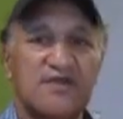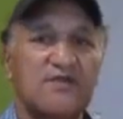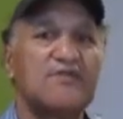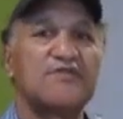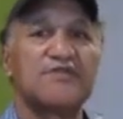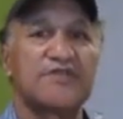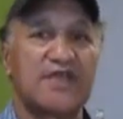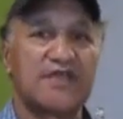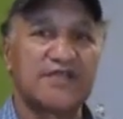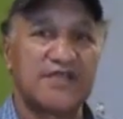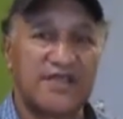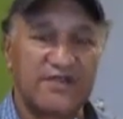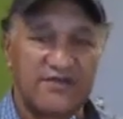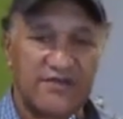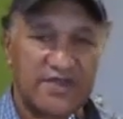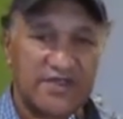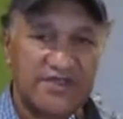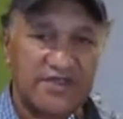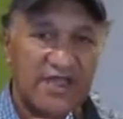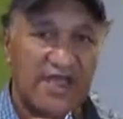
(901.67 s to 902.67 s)
all that
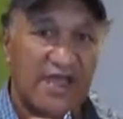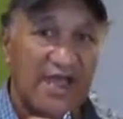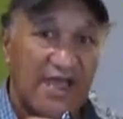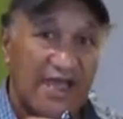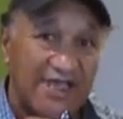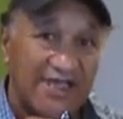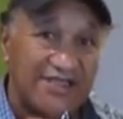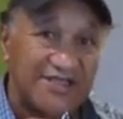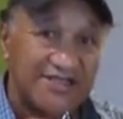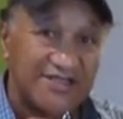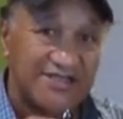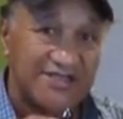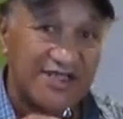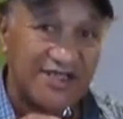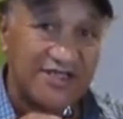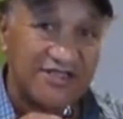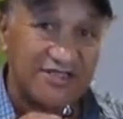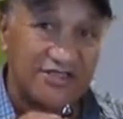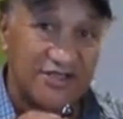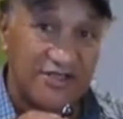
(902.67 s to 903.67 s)
area there,
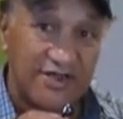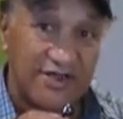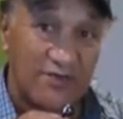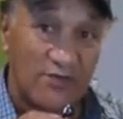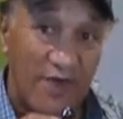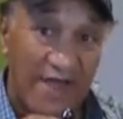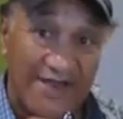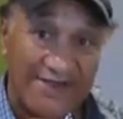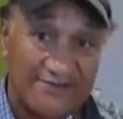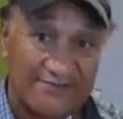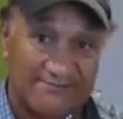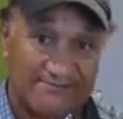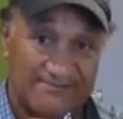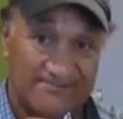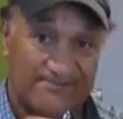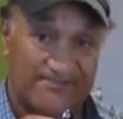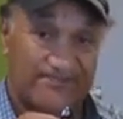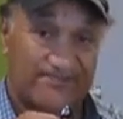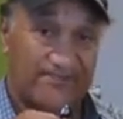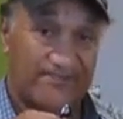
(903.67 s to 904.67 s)
1831.
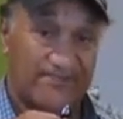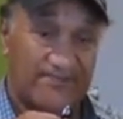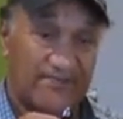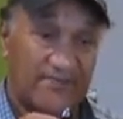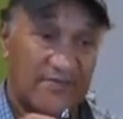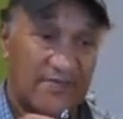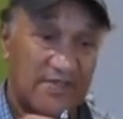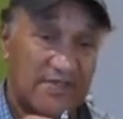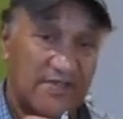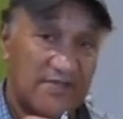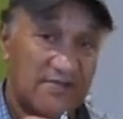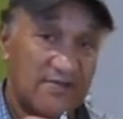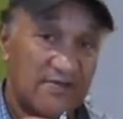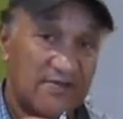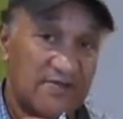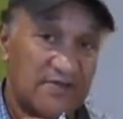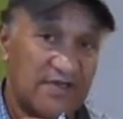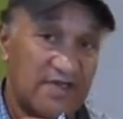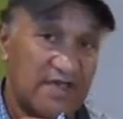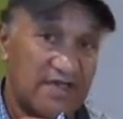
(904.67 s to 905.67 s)

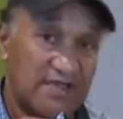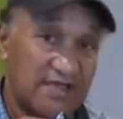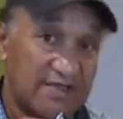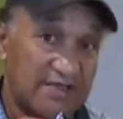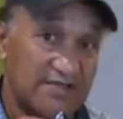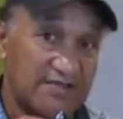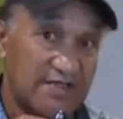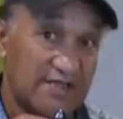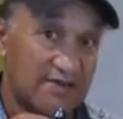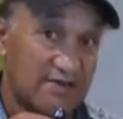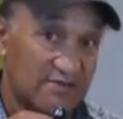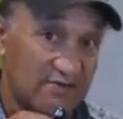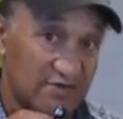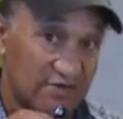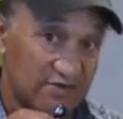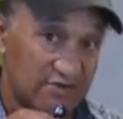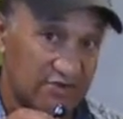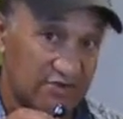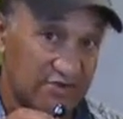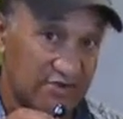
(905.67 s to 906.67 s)
Okay, you got that? I'm going
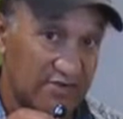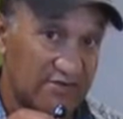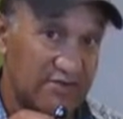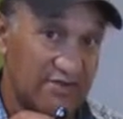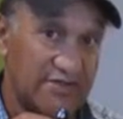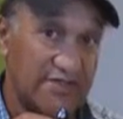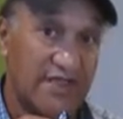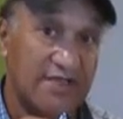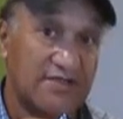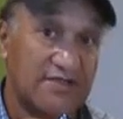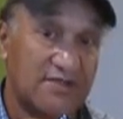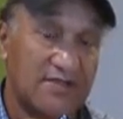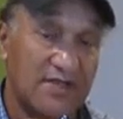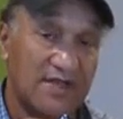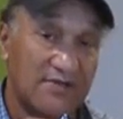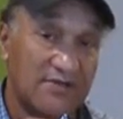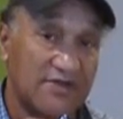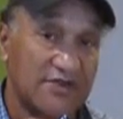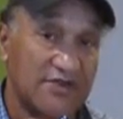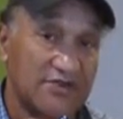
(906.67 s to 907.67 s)
to show you that.
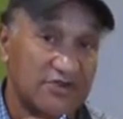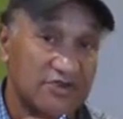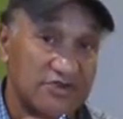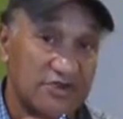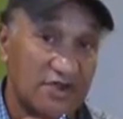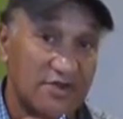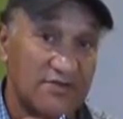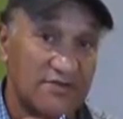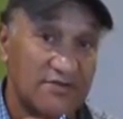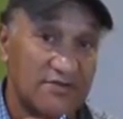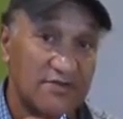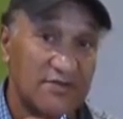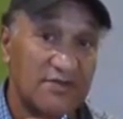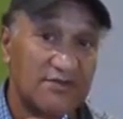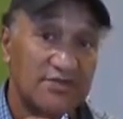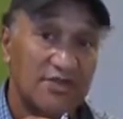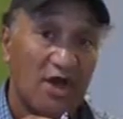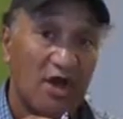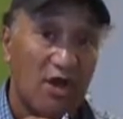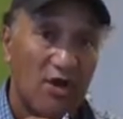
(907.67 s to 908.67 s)
I'm going to show
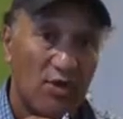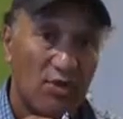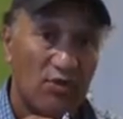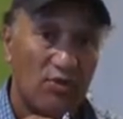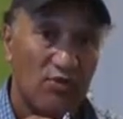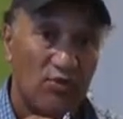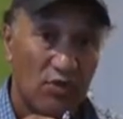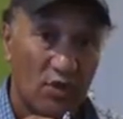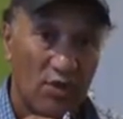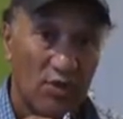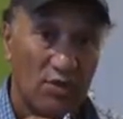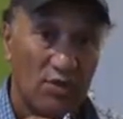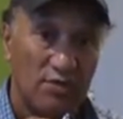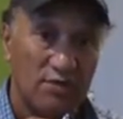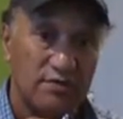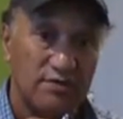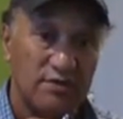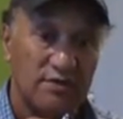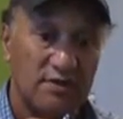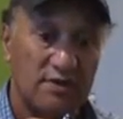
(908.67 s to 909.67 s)
the whole world
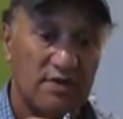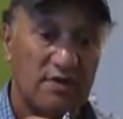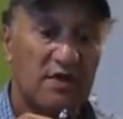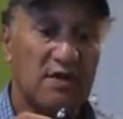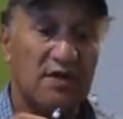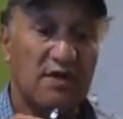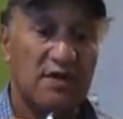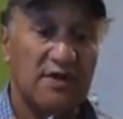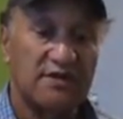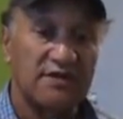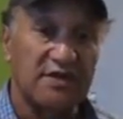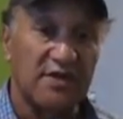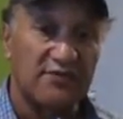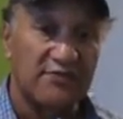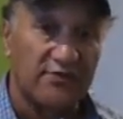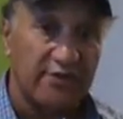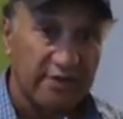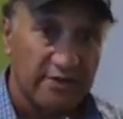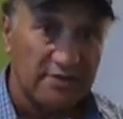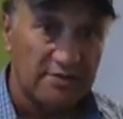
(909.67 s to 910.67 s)
the
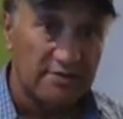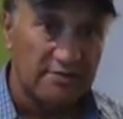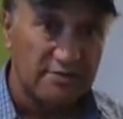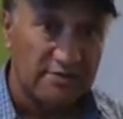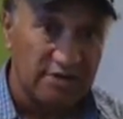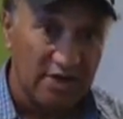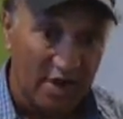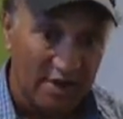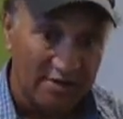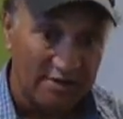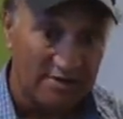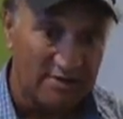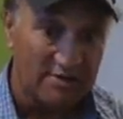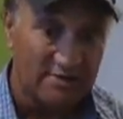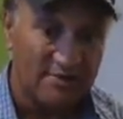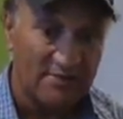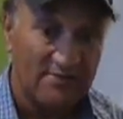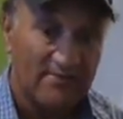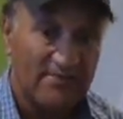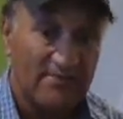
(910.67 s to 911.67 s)
real title
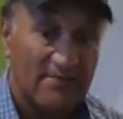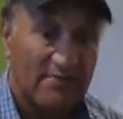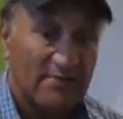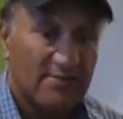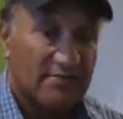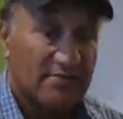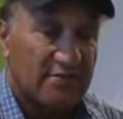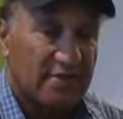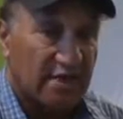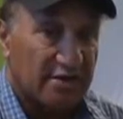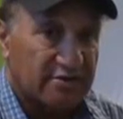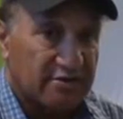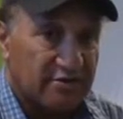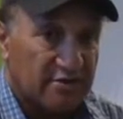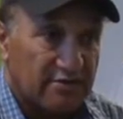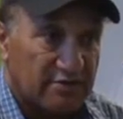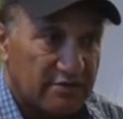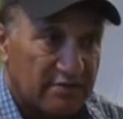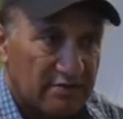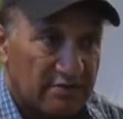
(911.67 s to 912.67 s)
that
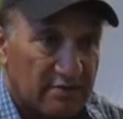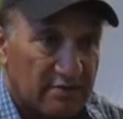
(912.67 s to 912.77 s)
you